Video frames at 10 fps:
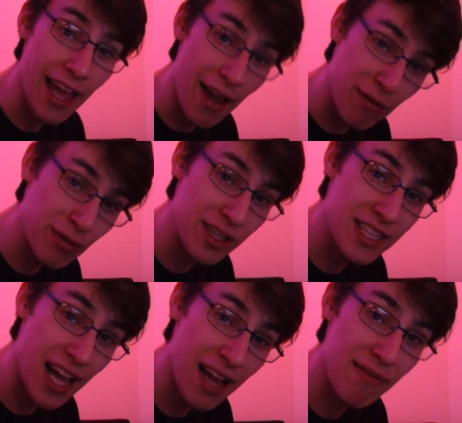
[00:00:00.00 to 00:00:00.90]
Every
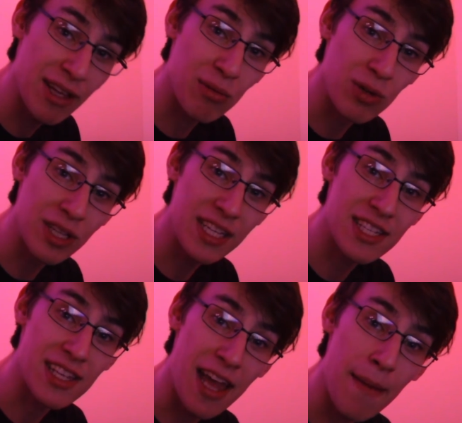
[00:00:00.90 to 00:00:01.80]
time they
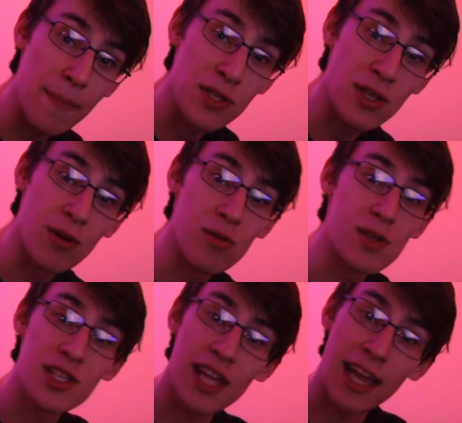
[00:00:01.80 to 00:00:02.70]
released an episode, it
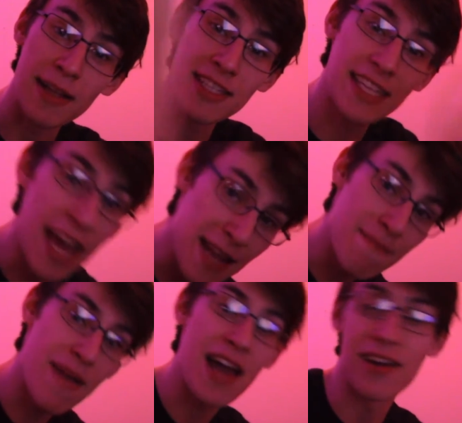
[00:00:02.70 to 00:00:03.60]
was like, it's getting
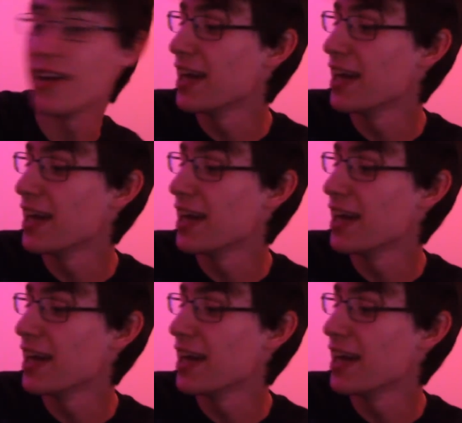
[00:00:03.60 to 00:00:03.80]
better.